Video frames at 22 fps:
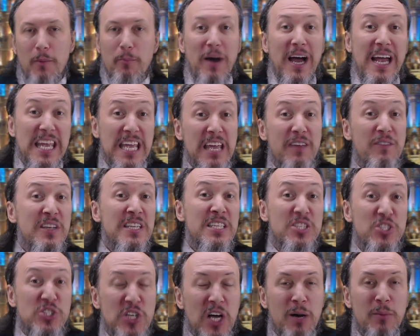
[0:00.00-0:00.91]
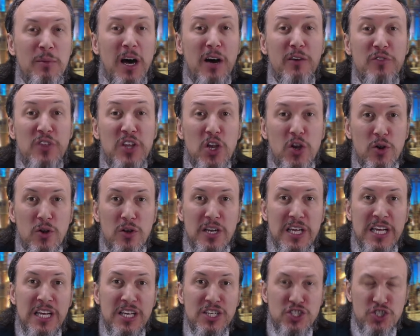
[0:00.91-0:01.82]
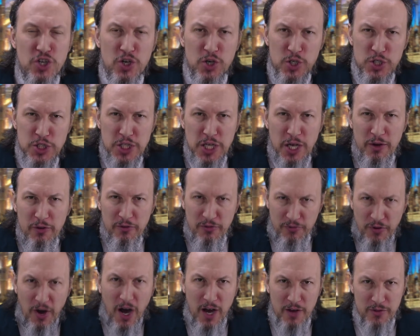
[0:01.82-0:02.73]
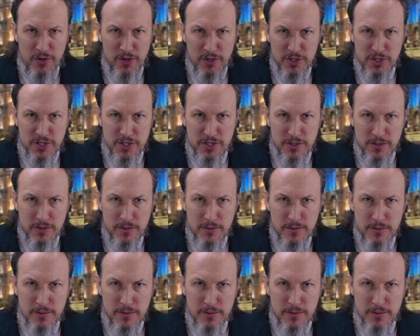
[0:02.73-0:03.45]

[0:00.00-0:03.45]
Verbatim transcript: by even some of the early church fathers.